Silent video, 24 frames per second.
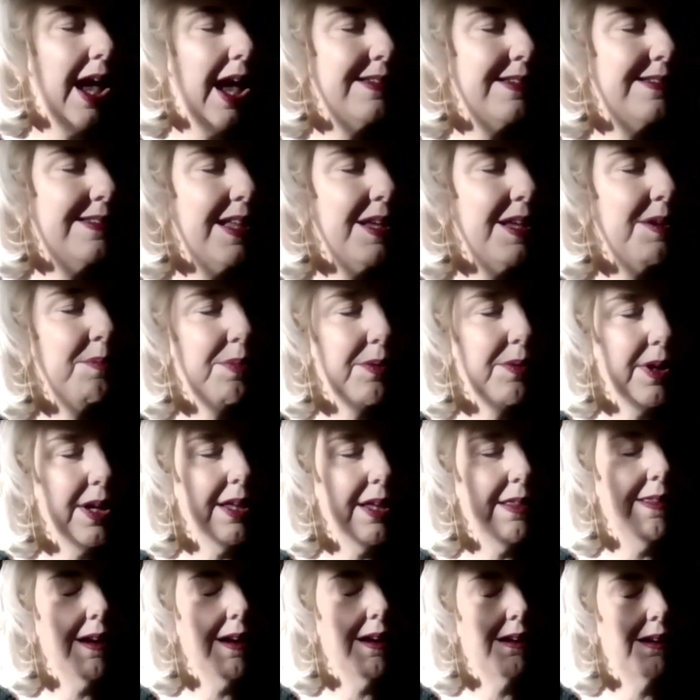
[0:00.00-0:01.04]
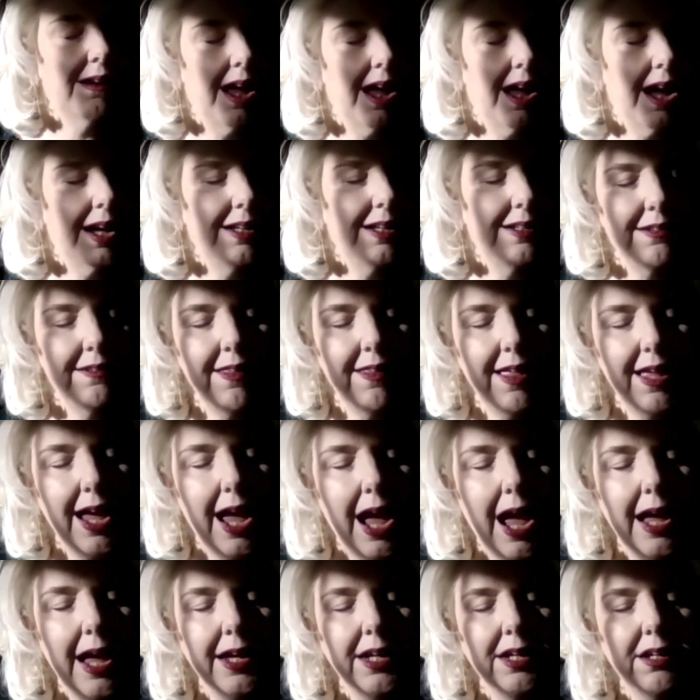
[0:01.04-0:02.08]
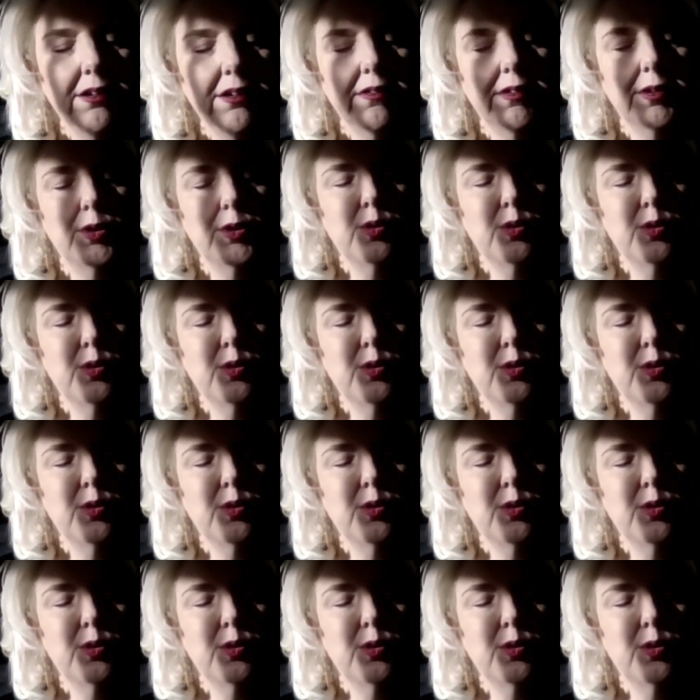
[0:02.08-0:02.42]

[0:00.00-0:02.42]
As they bring their light, they anchor